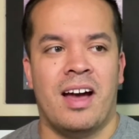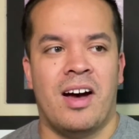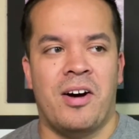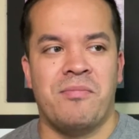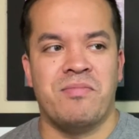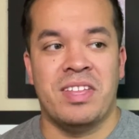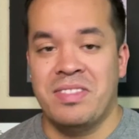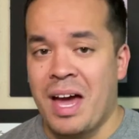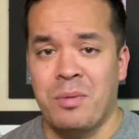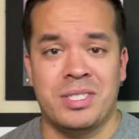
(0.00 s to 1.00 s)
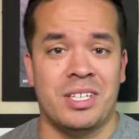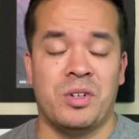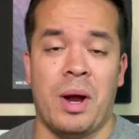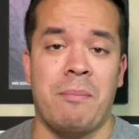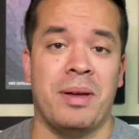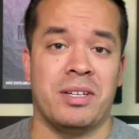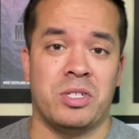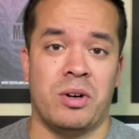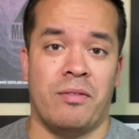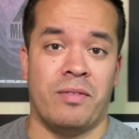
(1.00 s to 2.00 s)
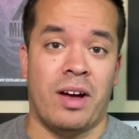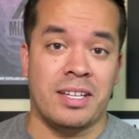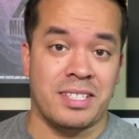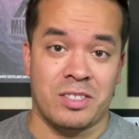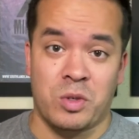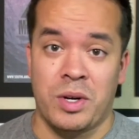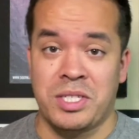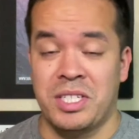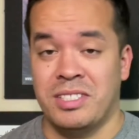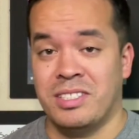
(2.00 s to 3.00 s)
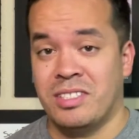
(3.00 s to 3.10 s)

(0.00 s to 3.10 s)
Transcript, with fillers: Um, in that, we see a great picture of us as Christians.